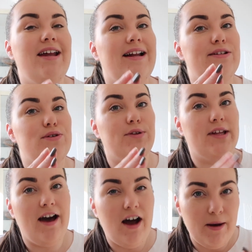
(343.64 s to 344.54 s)
needs all the
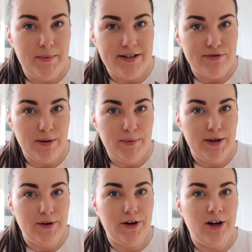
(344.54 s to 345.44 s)
carpets
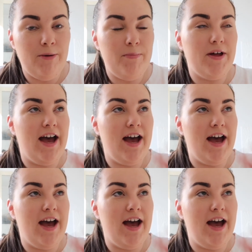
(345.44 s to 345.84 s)
ripping up,